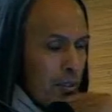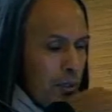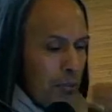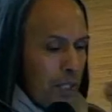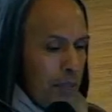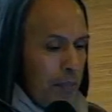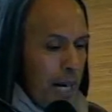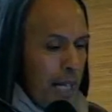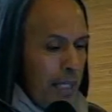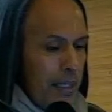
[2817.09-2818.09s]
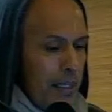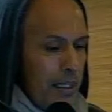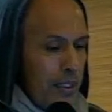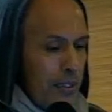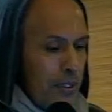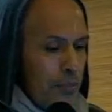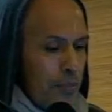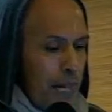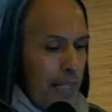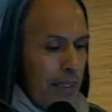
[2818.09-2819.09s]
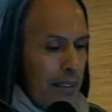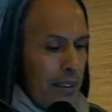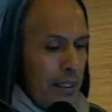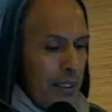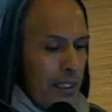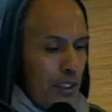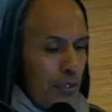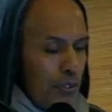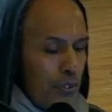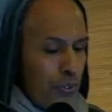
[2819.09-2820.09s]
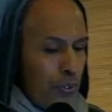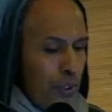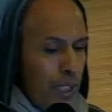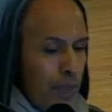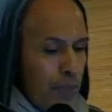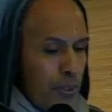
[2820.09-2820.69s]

When one mind is fully